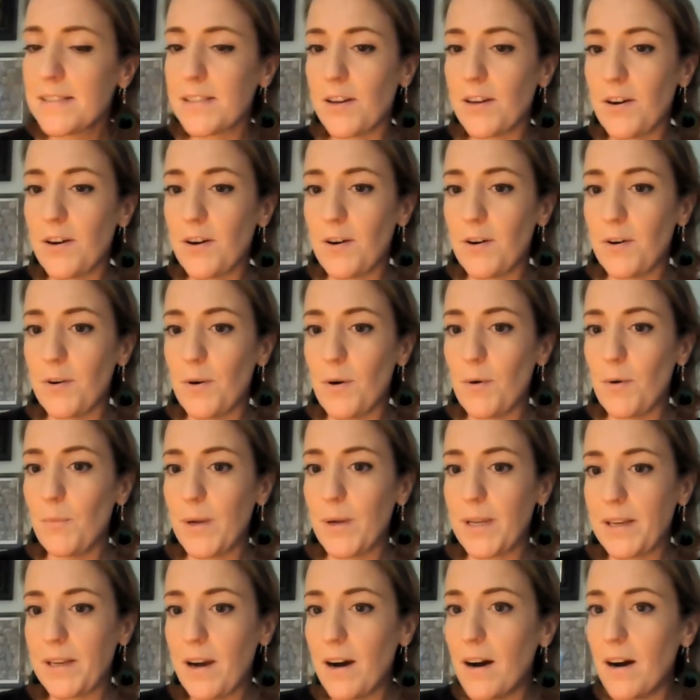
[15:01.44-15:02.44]
So
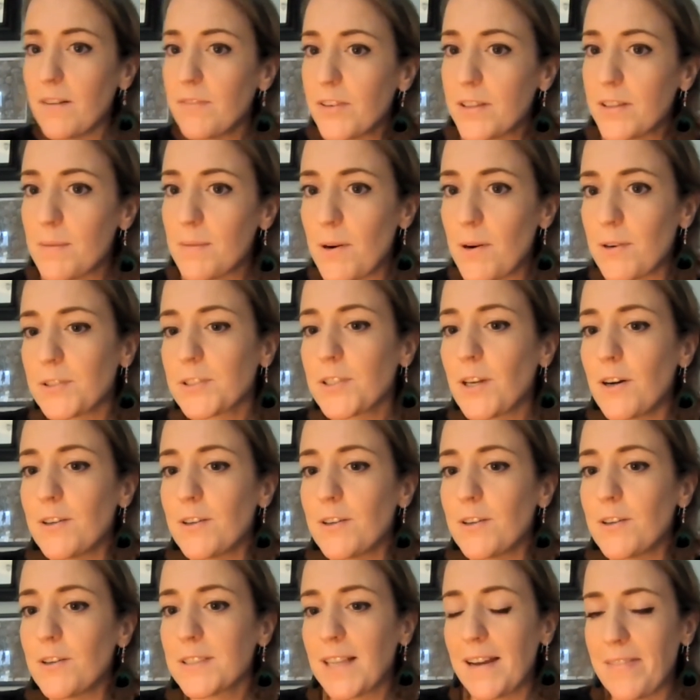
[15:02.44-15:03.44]
we cover the most
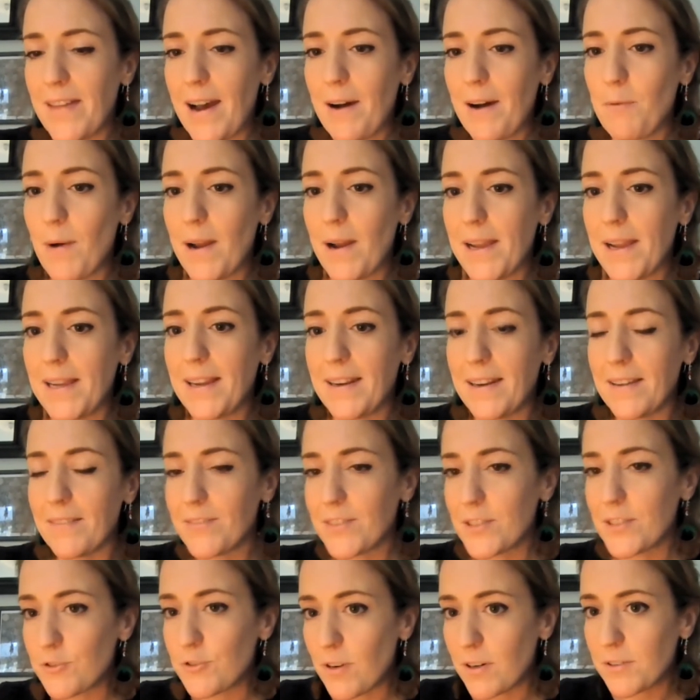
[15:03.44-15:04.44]
coastline that way.
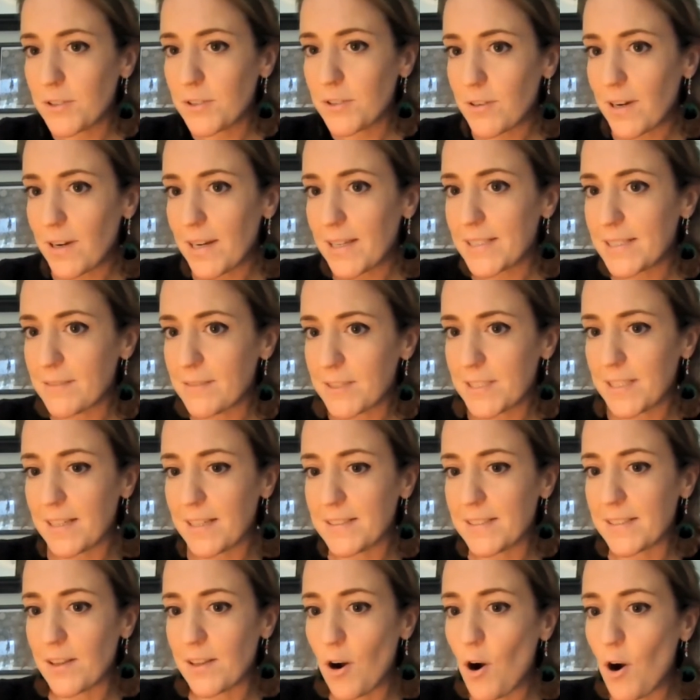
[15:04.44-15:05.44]
And if the drone tries to
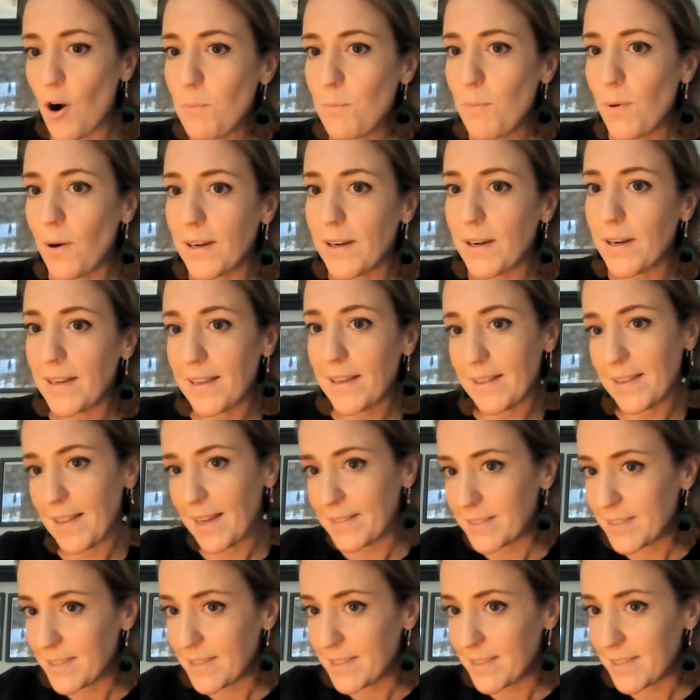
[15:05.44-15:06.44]
return to the home point, it
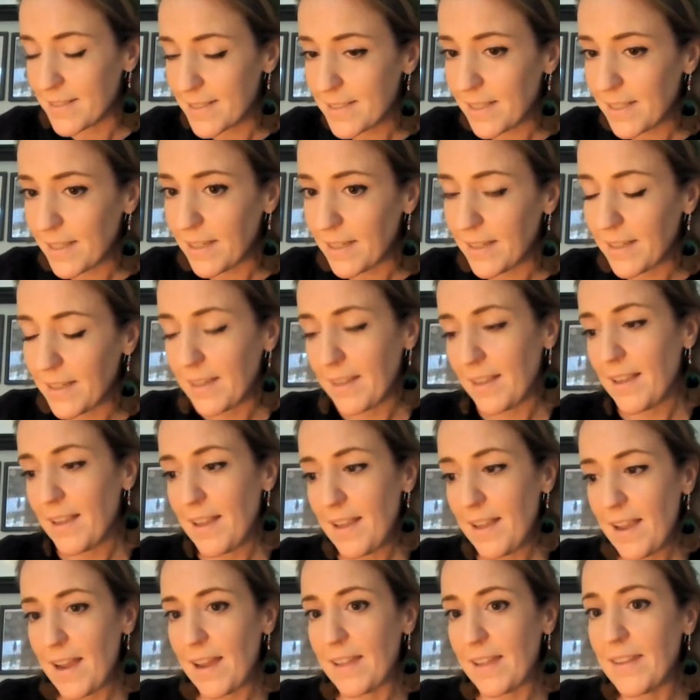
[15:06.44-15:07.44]
lands in the sea.
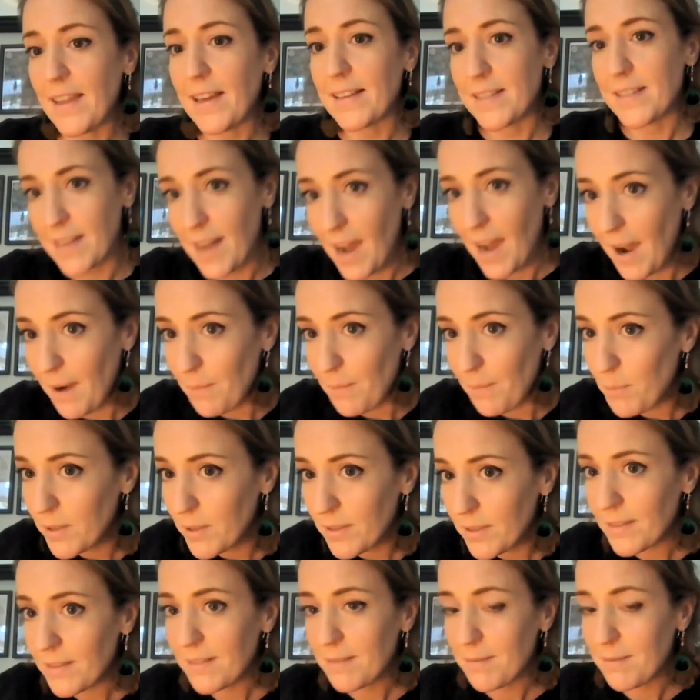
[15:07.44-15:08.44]
And that did
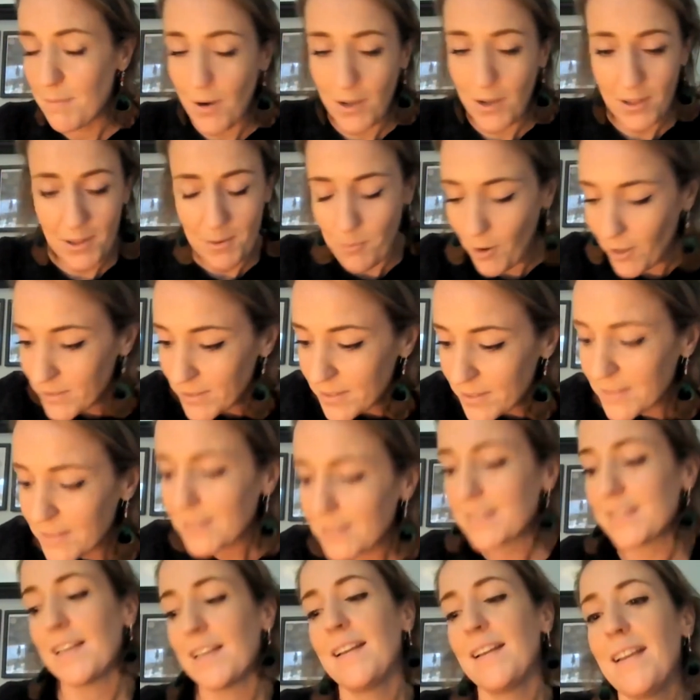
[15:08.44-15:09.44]
happen more than
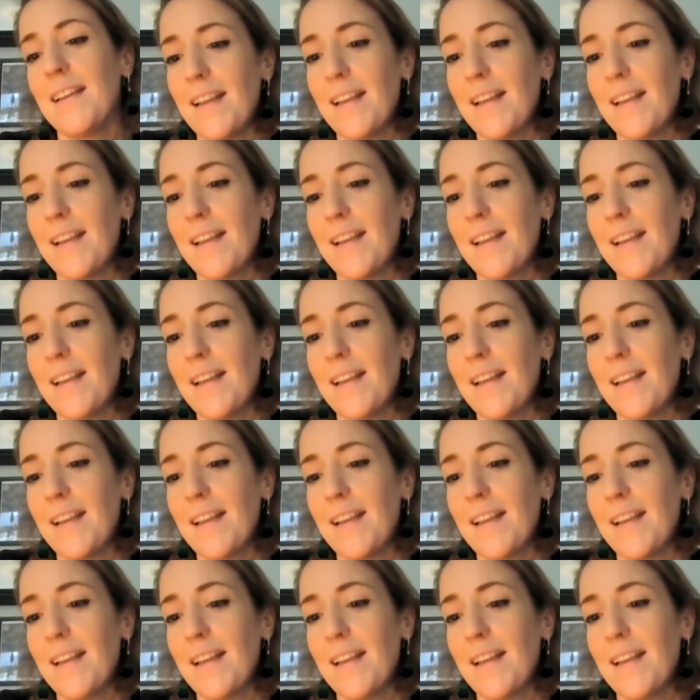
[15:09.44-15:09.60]
once.